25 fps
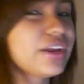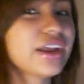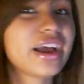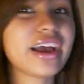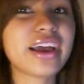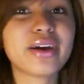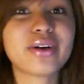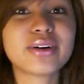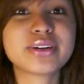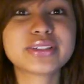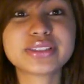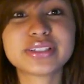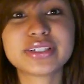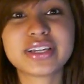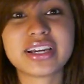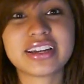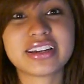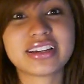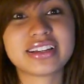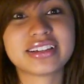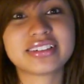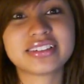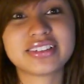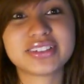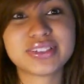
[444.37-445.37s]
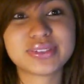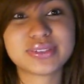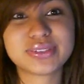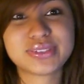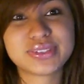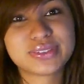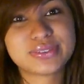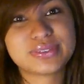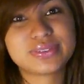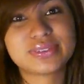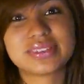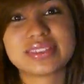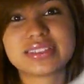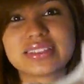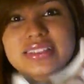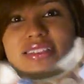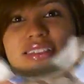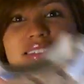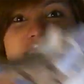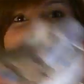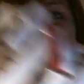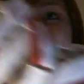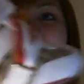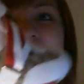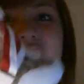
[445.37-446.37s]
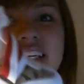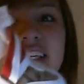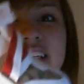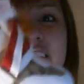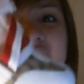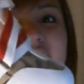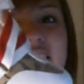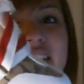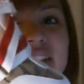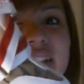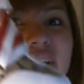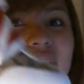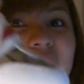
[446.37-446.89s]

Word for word: yeah I also got a new shoes it's